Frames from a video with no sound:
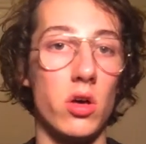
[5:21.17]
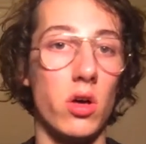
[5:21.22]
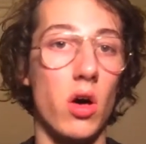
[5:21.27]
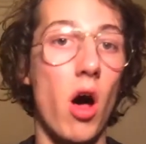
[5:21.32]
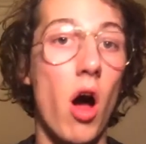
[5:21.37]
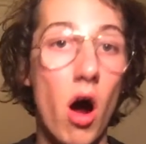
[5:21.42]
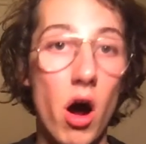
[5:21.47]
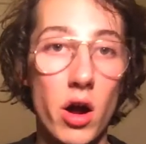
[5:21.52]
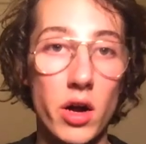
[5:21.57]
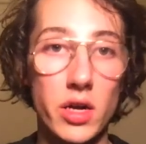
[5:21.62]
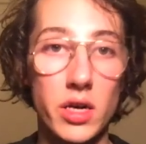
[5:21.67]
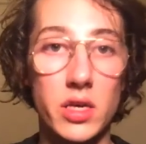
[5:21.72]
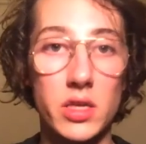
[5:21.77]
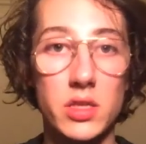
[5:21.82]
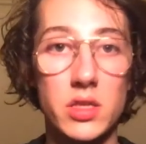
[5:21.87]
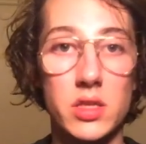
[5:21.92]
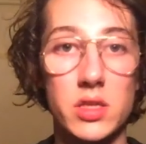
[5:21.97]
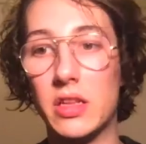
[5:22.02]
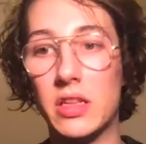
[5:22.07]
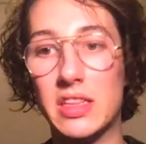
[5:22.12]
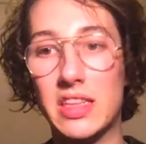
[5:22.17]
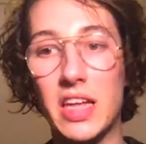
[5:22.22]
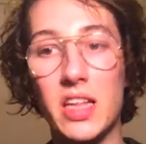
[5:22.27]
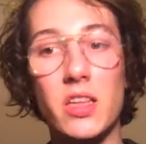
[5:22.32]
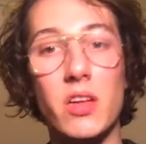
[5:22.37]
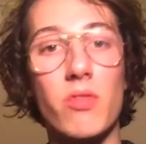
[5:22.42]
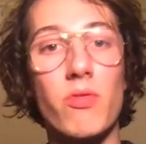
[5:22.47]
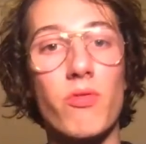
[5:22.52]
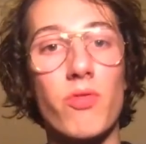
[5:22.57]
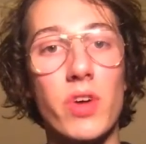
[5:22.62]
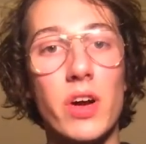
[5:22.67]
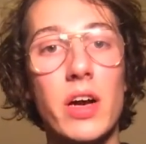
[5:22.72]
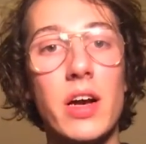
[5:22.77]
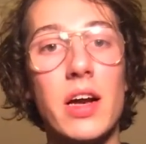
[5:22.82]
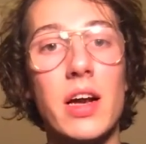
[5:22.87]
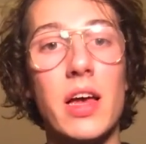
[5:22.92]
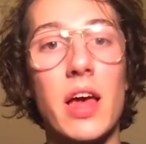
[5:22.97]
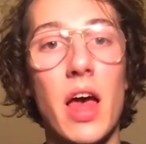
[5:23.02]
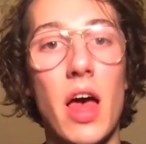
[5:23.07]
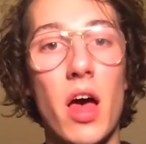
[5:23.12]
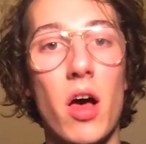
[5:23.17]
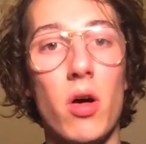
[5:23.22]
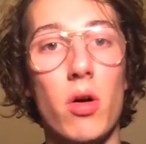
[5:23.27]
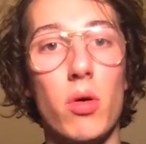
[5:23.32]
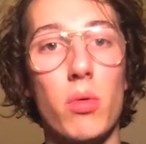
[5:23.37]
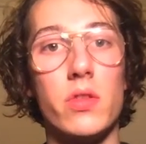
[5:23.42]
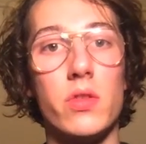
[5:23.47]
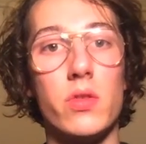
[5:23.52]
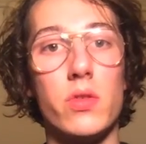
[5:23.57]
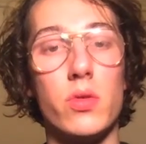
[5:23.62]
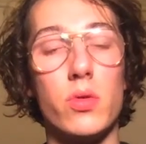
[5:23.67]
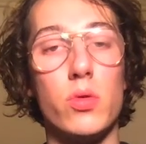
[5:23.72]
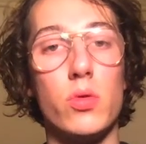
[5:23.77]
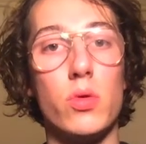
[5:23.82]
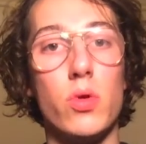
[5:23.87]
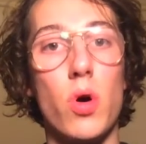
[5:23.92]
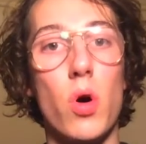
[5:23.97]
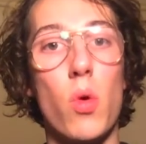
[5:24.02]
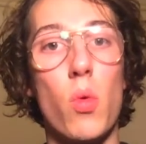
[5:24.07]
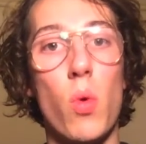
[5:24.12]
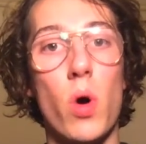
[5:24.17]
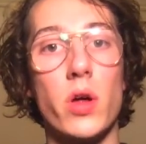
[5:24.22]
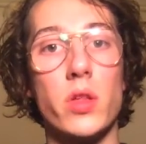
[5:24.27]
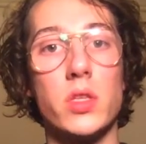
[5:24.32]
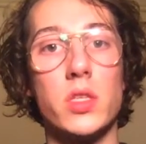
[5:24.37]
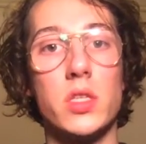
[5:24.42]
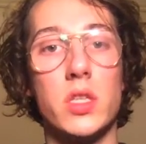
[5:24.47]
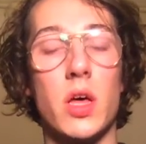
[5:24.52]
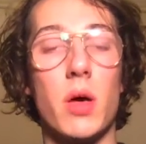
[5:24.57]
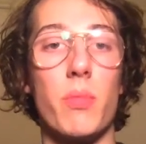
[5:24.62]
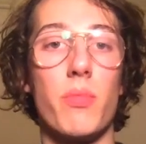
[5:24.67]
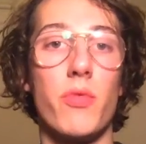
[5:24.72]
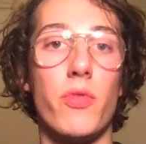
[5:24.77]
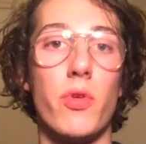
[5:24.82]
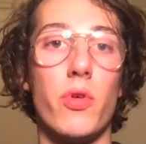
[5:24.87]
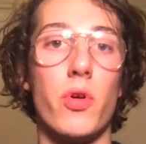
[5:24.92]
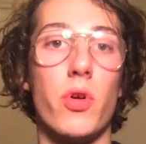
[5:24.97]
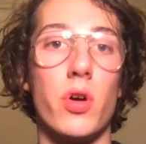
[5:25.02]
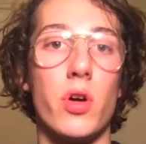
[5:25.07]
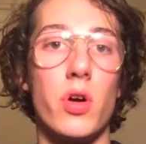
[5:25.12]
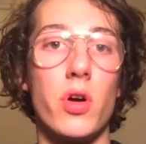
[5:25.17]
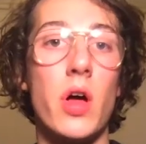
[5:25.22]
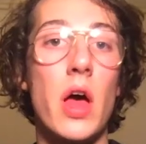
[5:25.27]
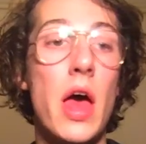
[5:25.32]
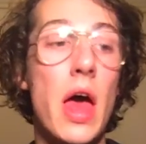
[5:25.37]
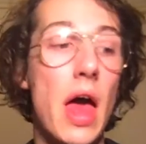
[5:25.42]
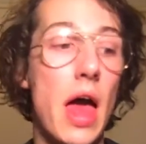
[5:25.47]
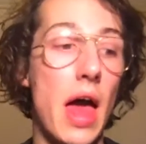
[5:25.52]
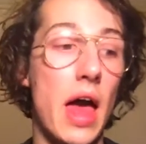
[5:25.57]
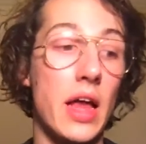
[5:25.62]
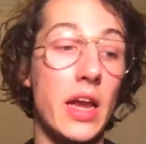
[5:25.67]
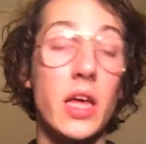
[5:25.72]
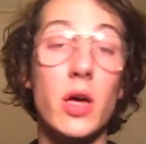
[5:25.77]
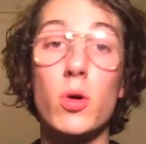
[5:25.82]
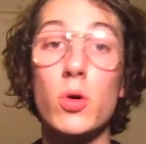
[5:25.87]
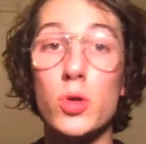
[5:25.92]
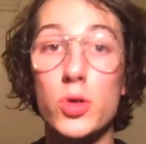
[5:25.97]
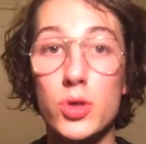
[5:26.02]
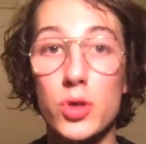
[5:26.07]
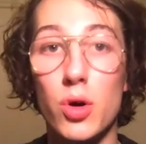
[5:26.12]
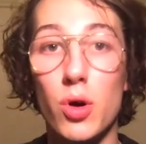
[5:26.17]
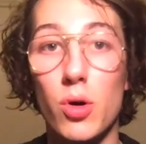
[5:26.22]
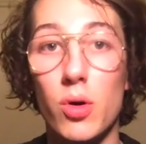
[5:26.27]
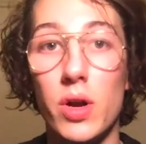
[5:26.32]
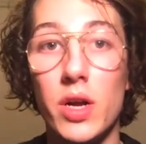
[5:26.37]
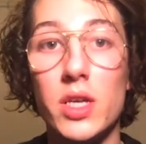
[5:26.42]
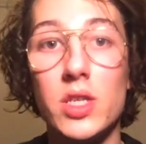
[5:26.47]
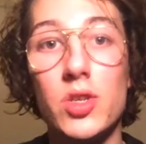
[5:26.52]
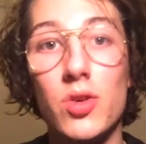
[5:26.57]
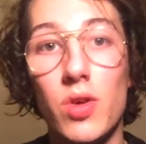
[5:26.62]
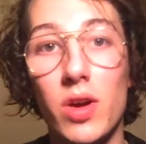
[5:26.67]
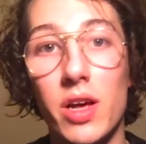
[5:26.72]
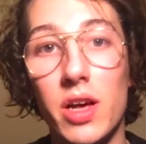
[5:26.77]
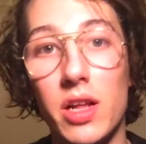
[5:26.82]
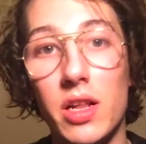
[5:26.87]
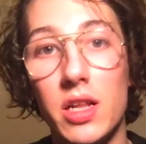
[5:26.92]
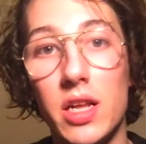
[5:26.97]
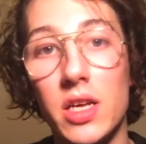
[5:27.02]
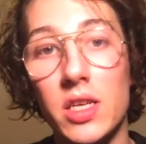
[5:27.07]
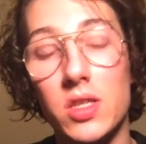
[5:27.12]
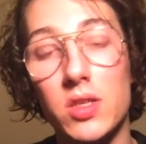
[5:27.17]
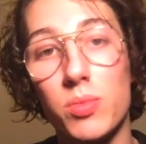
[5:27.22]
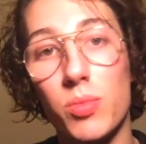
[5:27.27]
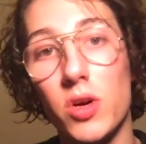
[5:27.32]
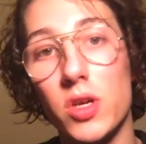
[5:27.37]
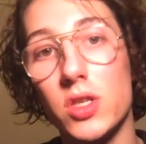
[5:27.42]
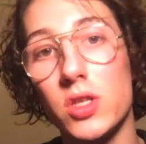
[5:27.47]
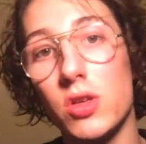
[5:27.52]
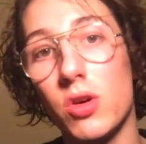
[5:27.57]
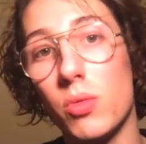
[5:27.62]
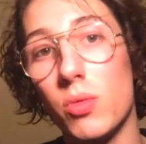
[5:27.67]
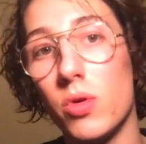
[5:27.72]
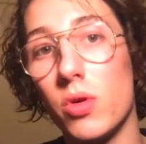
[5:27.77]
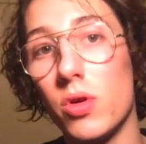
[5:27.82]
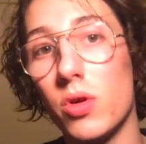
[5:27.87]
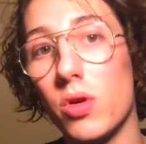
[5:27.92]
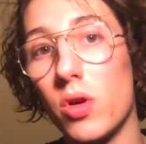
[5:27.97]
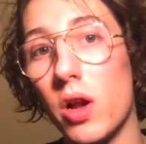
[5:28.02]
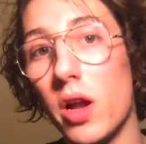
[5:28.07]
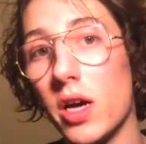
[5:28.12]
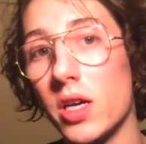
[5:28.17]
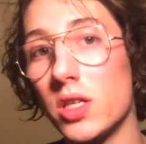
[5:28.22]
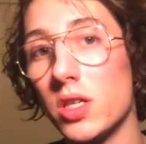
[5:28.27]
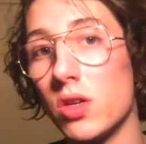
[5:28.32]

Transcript: artist that can really help to go one step further. And he also literally this spring summer collection